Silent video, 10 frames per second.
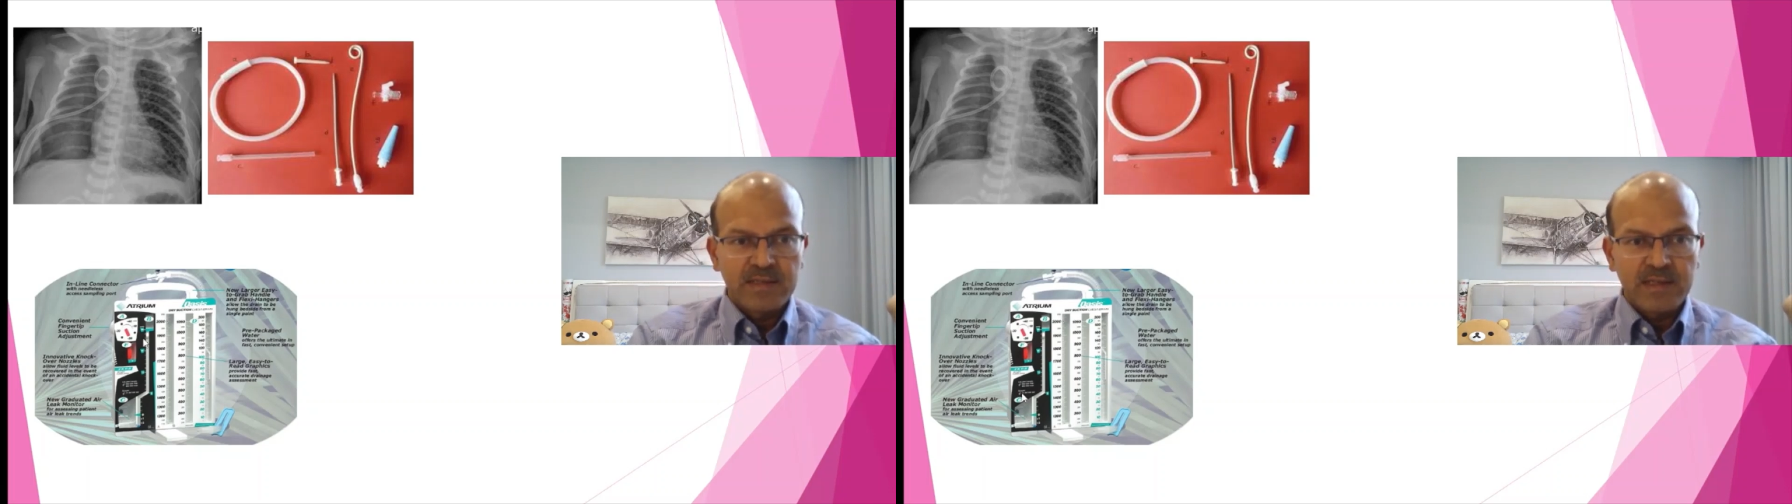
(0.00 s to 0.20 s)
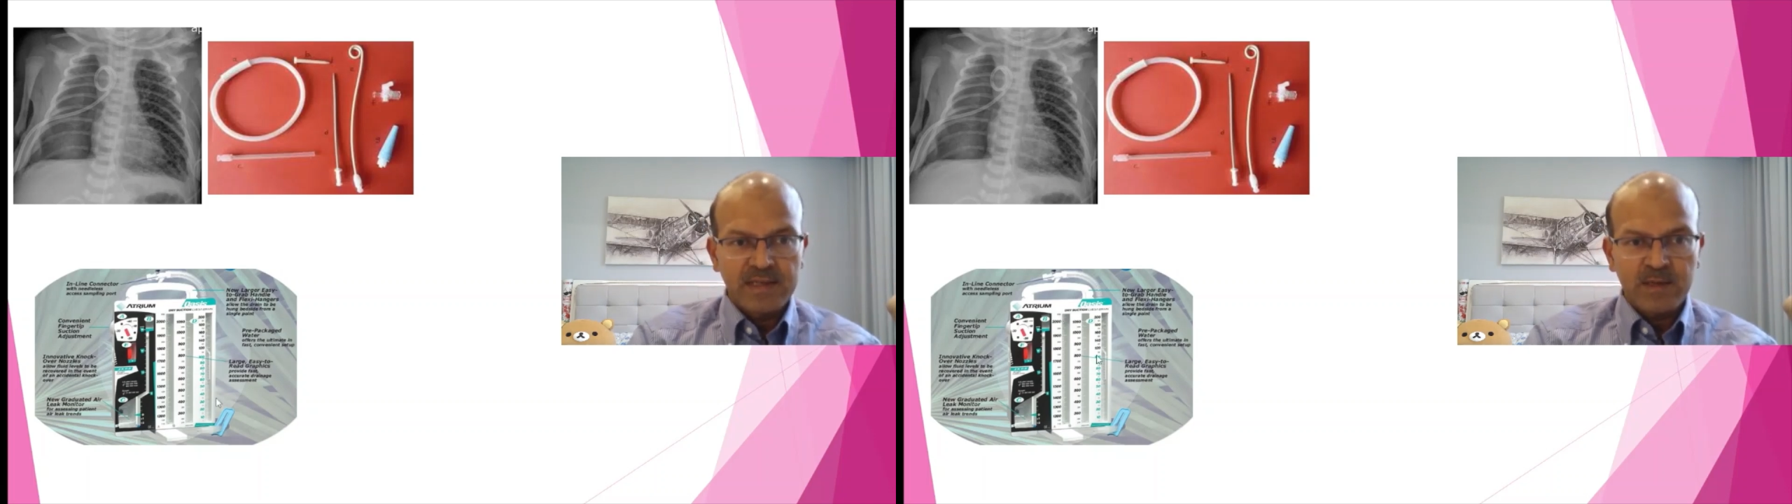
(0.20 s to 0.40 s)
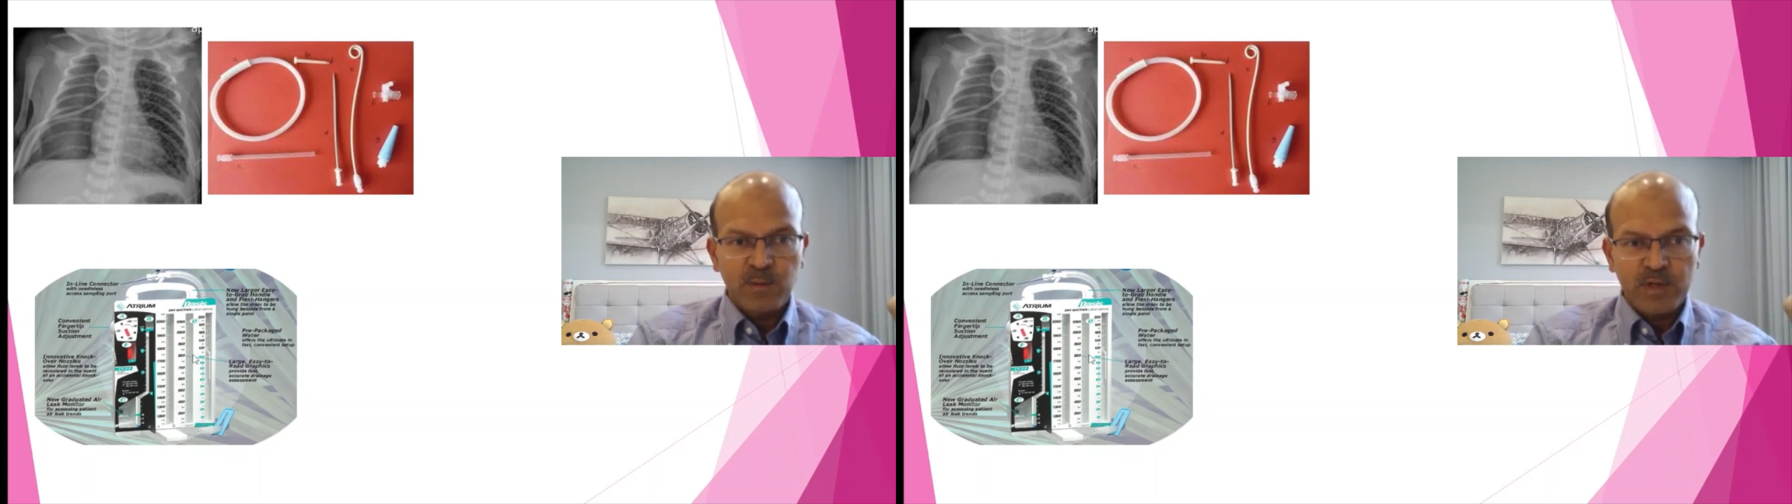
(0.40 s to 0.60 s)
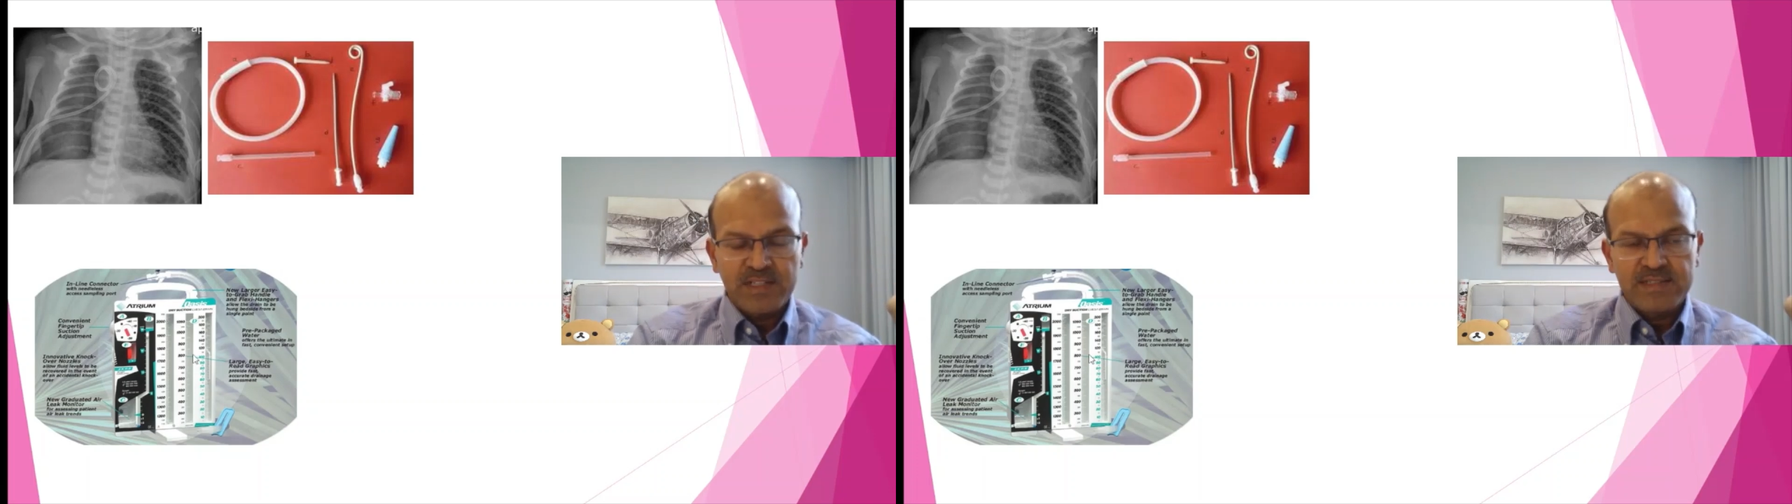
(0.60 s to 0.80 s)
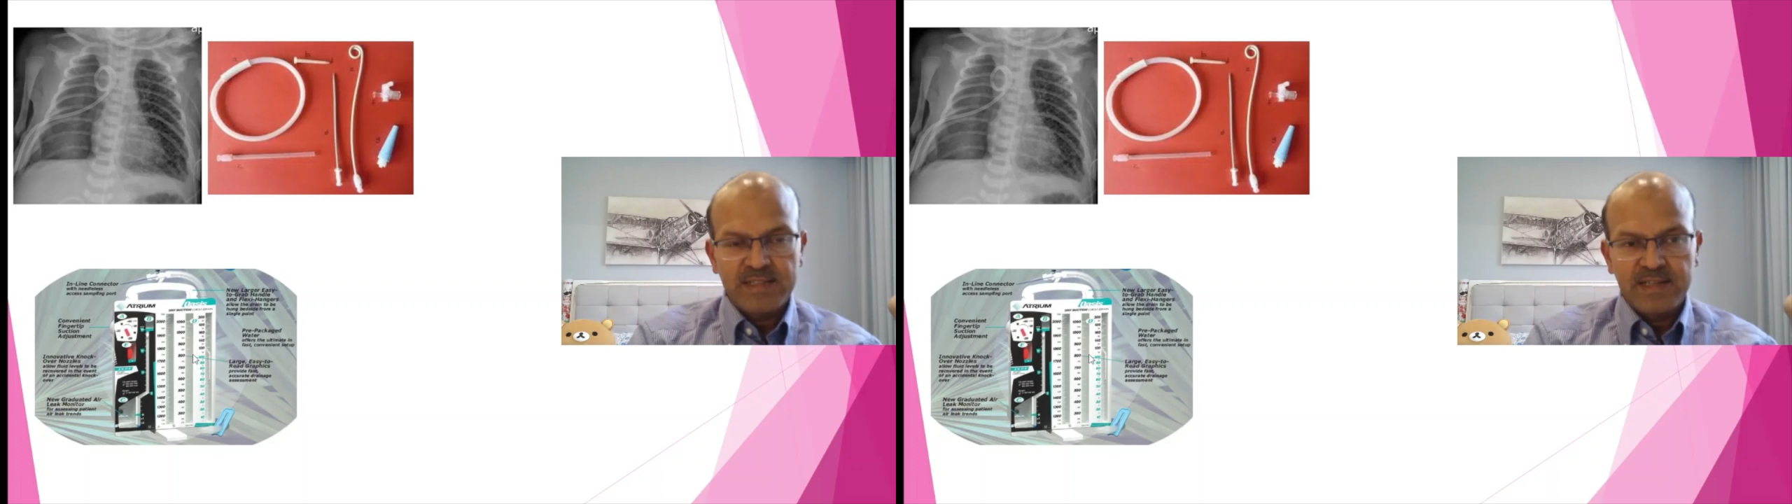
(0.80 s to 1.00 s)

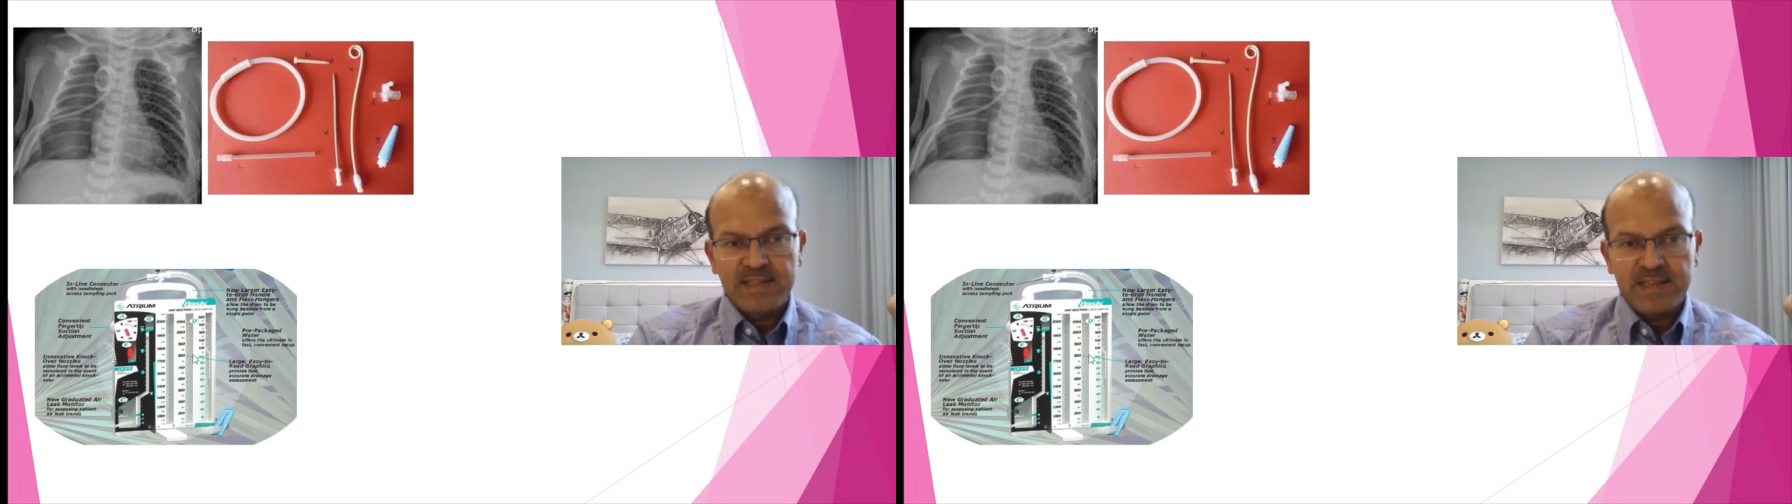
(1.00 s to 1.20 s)
underwater seal,